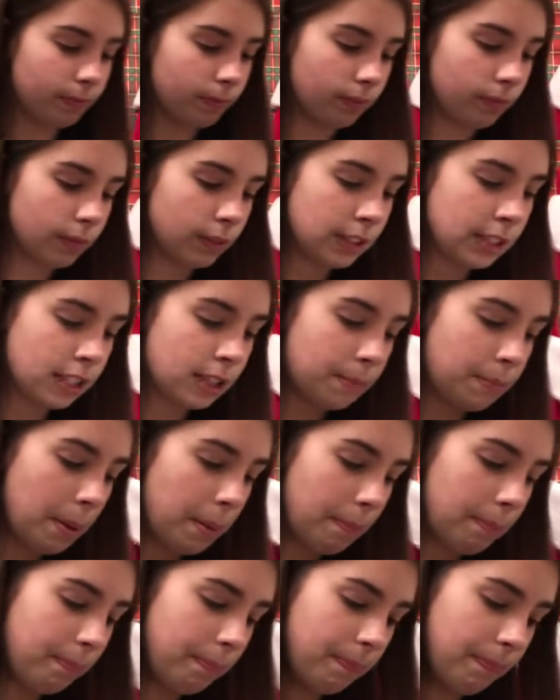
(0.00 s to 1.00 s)
It's a bit
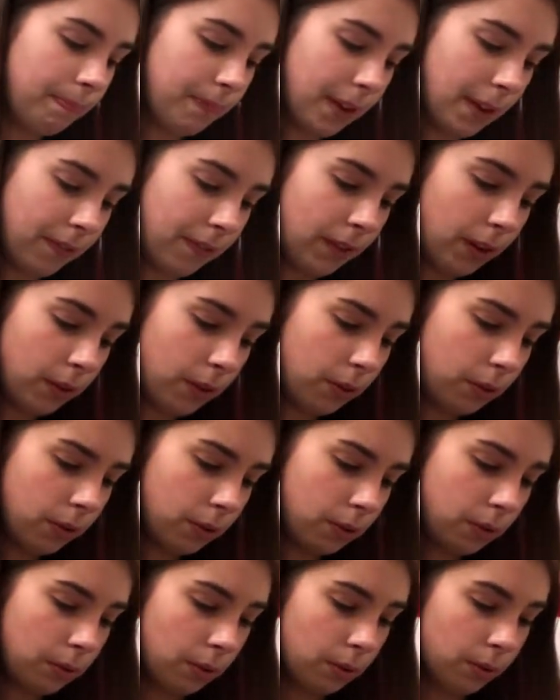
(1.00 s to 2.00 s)
different.
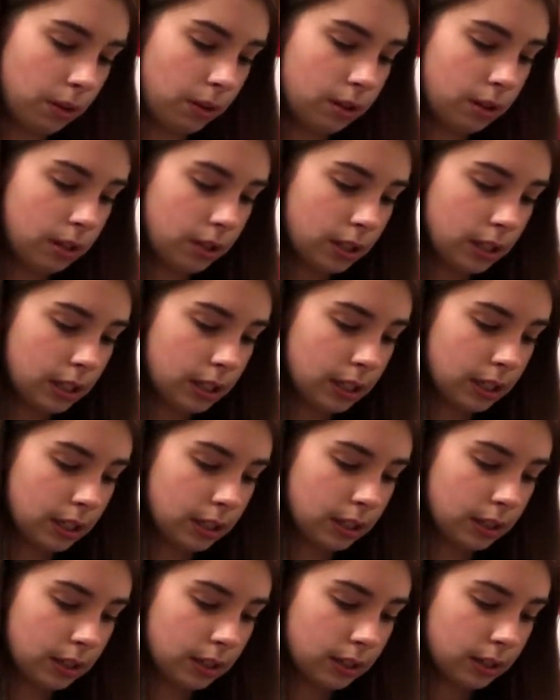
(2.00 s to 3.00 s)
Ooh.
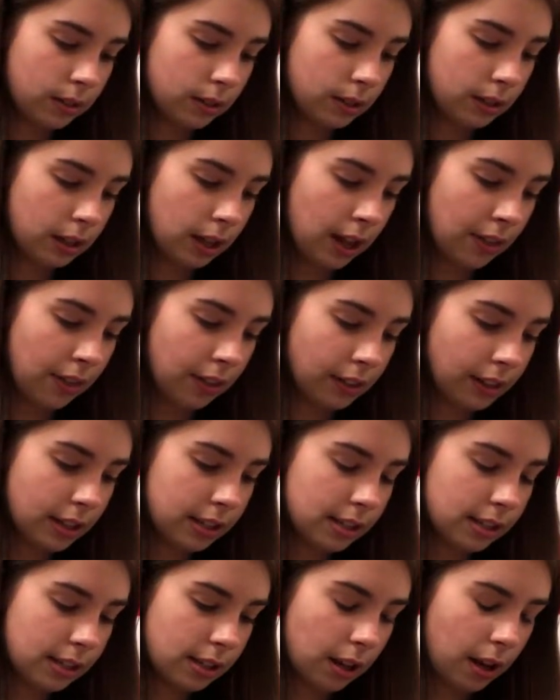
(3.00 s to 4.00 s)
I think this
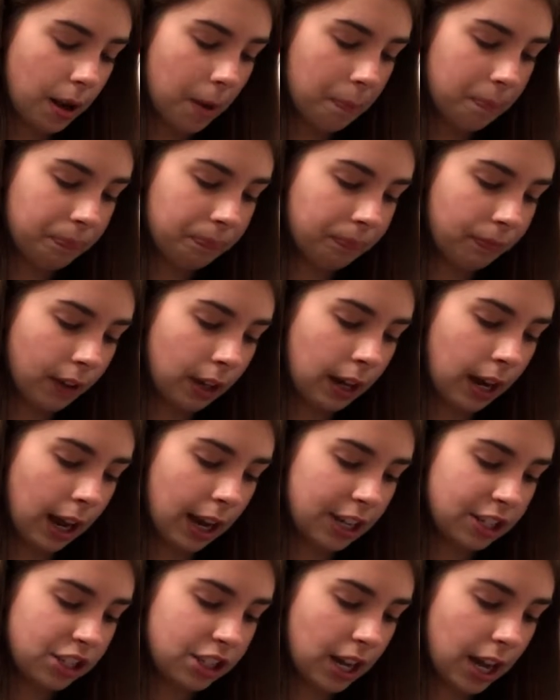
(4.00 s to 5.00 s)
is an
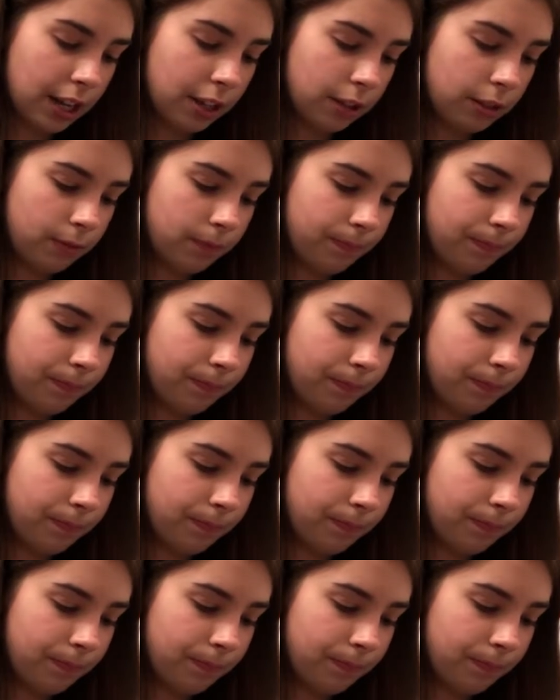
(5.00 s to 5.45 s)
eyeshadow.